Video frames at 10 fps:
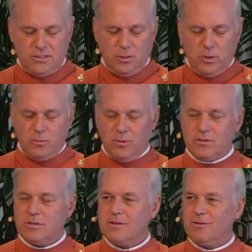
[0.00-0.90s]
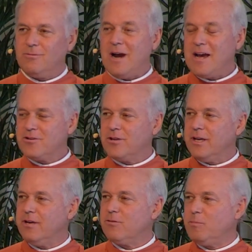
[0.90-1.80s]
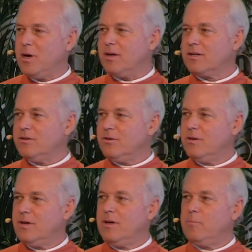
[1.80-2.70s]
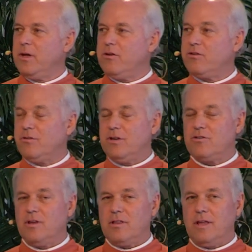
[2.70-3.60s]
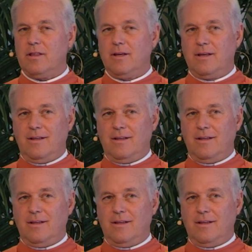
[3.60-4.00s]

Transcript: Someone once rashly remarked to Mother Teresa that